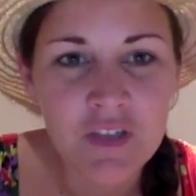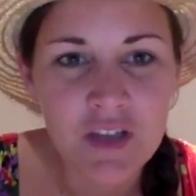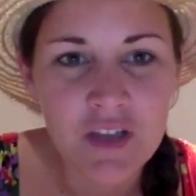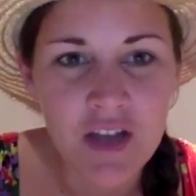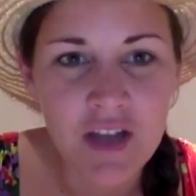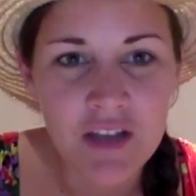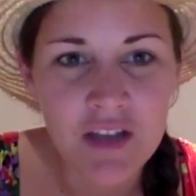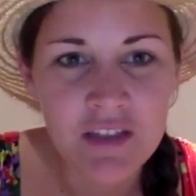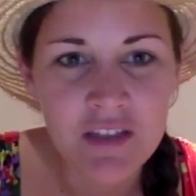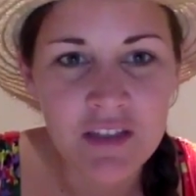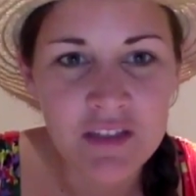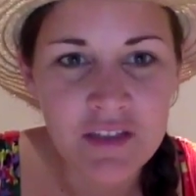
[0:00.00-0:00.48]

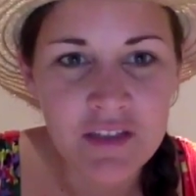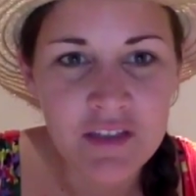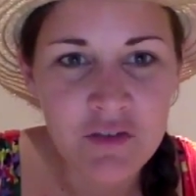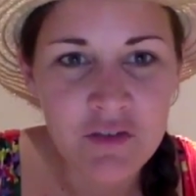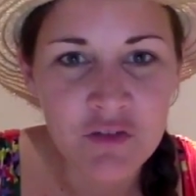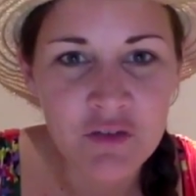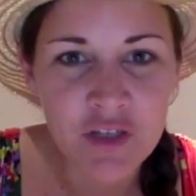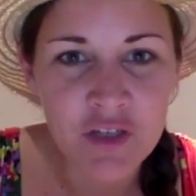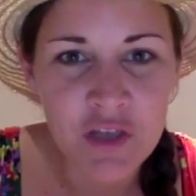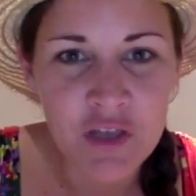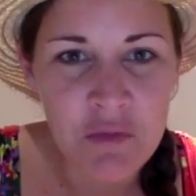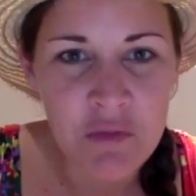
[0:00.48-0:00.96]
I think that
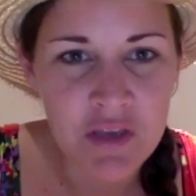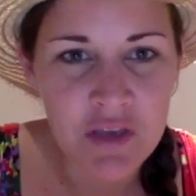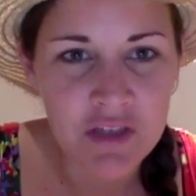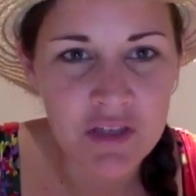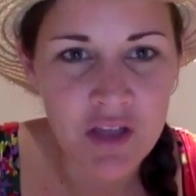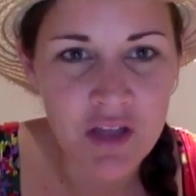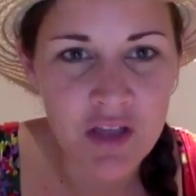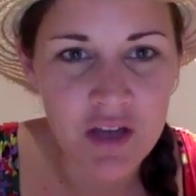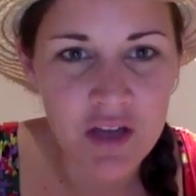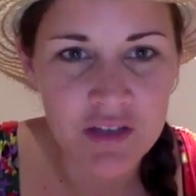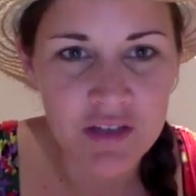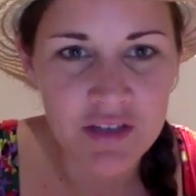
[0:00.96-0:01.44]
really makes a
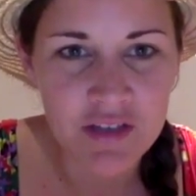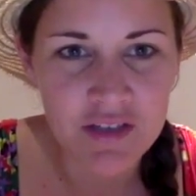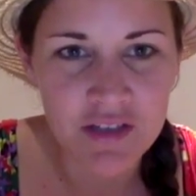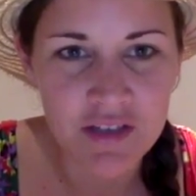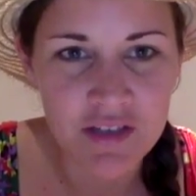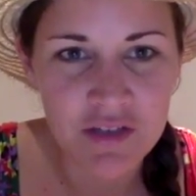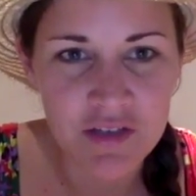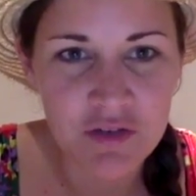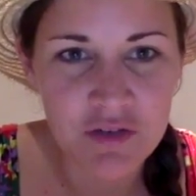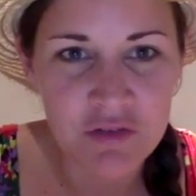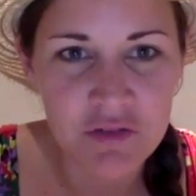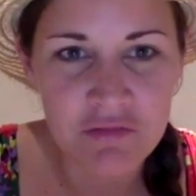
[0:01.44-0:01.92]
lot of sense. I
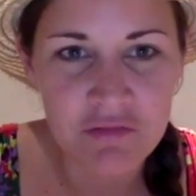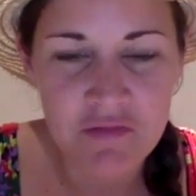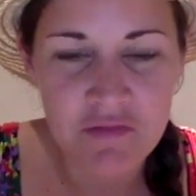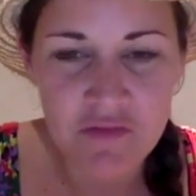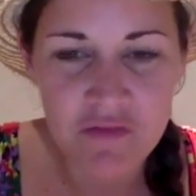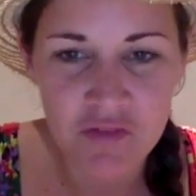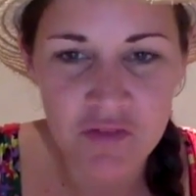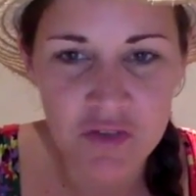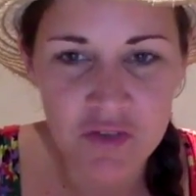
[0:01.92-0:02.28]
don't know if I've ever